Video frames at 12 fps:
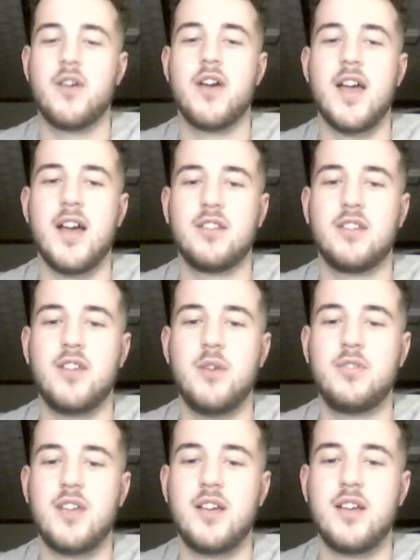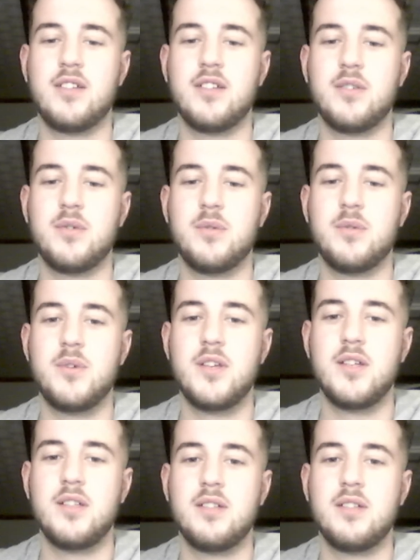Okay, I don't take the queen.